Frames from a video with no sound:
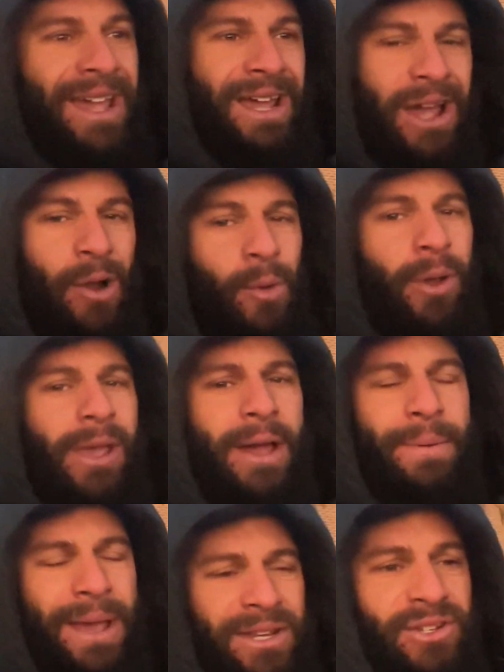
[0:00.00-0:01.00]
I woke up
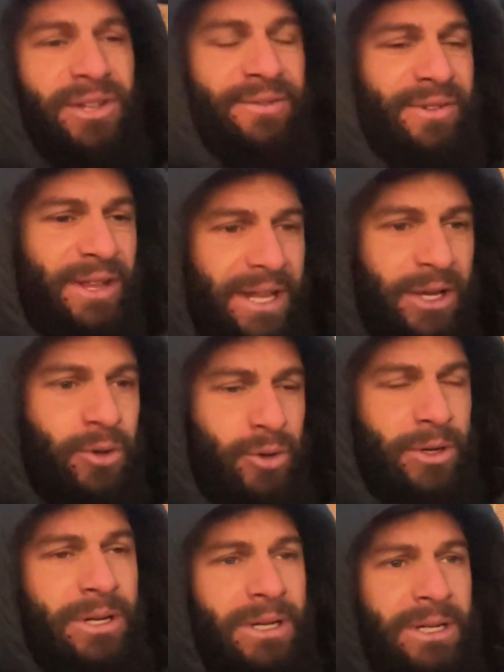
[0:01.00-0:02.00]
actually feeling
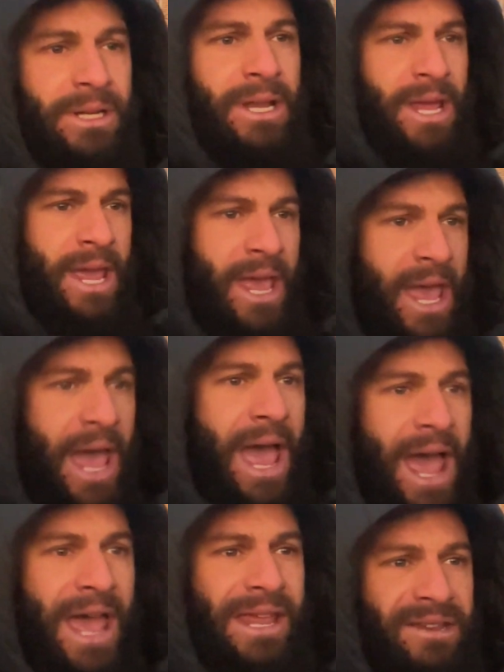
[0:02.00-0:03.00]
good
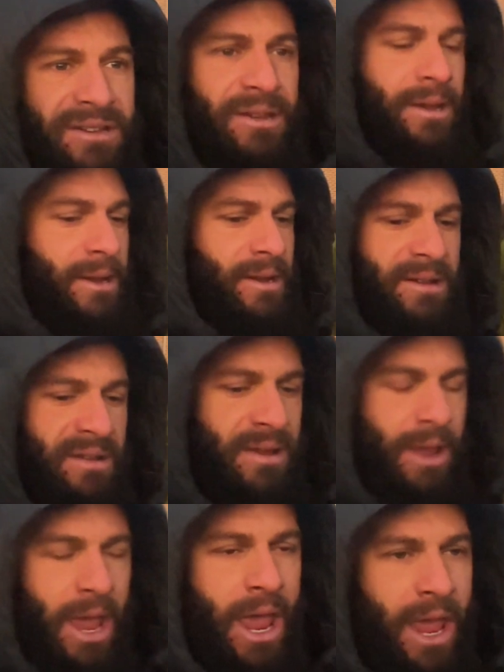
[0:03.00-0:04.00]
and
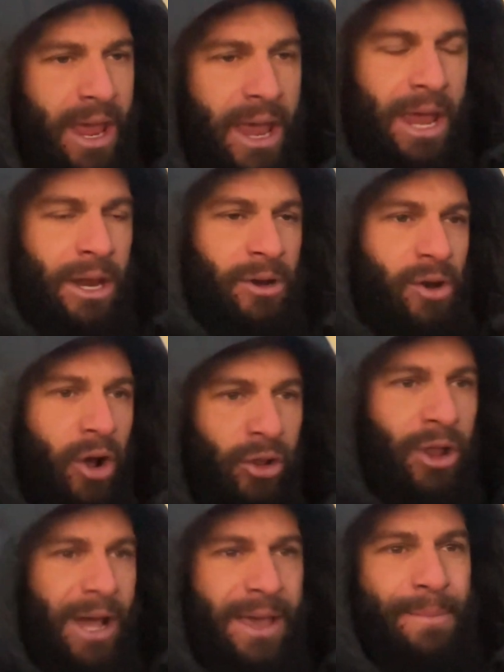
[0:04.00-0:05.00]
not
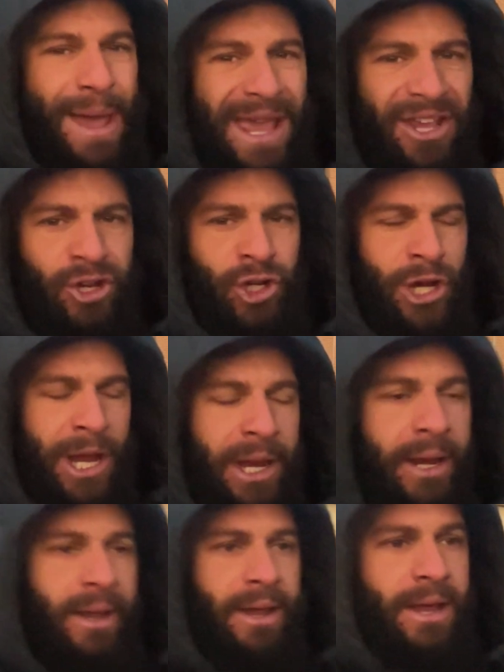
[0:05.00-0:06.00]
like a bag of shit,
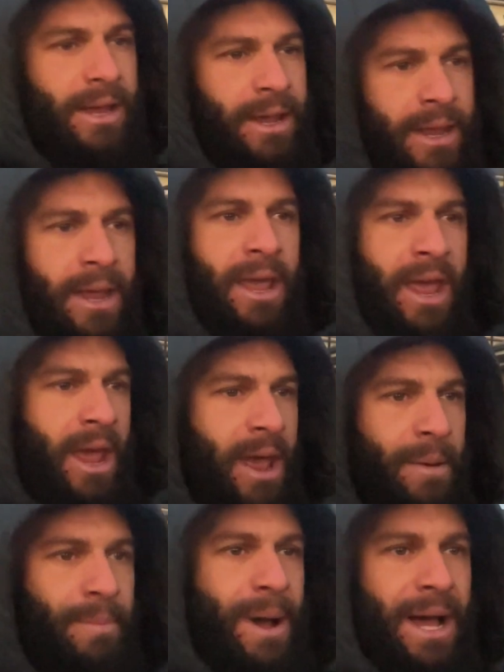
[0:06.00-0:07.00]

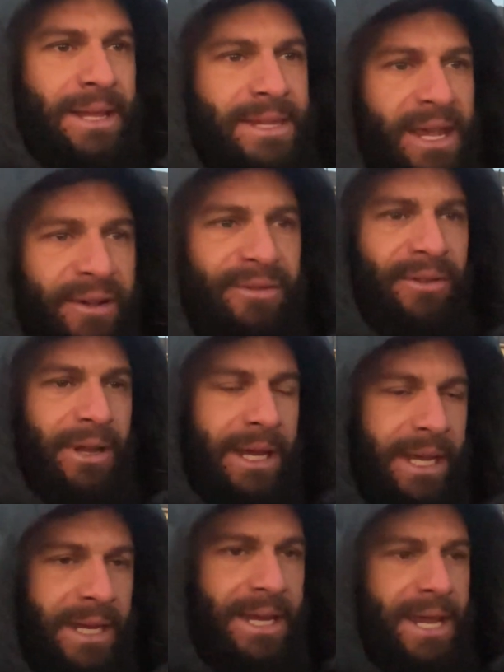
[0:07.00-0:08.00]
but
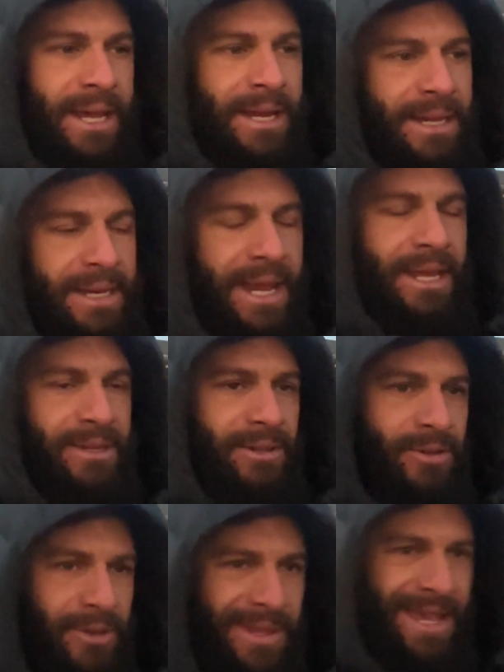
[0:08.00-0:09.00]
definitely need to
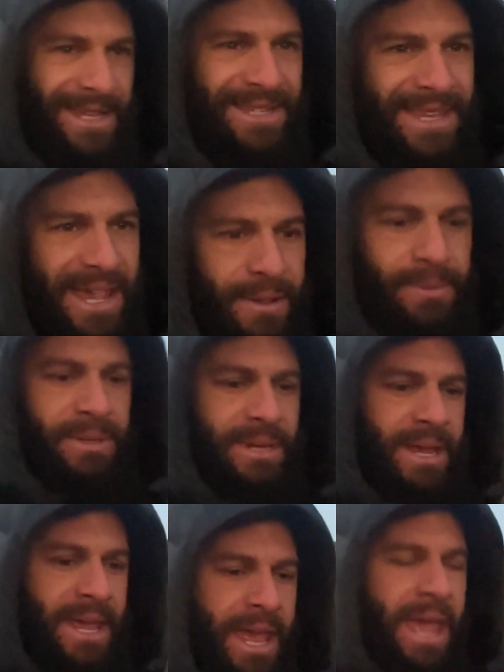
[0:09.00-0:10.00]
do these steps.
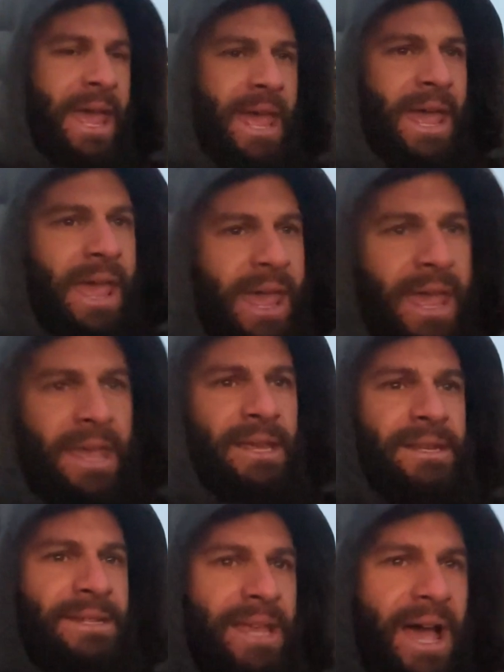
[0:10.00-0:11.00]

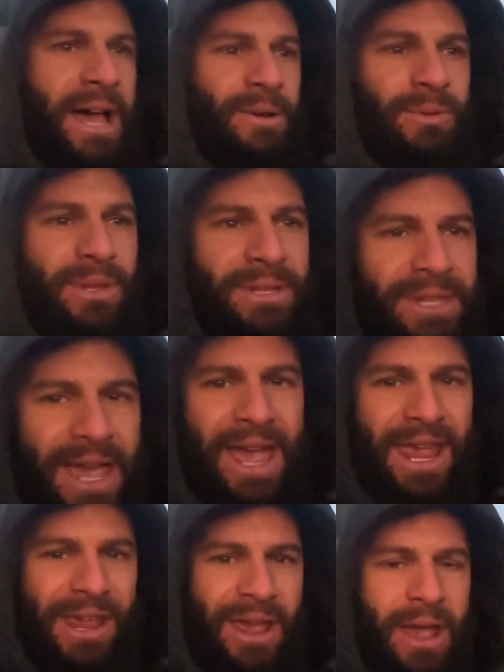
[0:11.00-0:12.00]
Start the
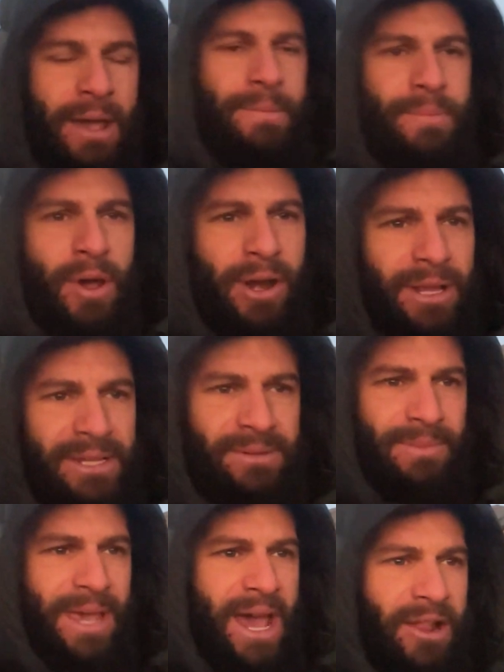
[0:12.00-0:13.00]
day burning some
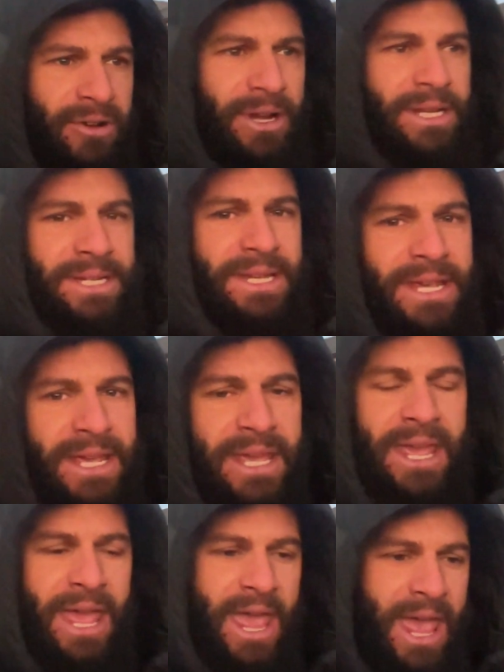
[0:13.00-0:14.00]
calories,
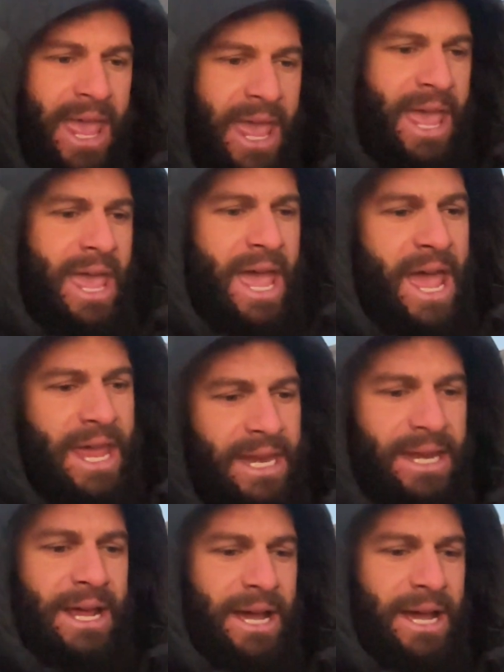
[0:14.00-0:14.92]
and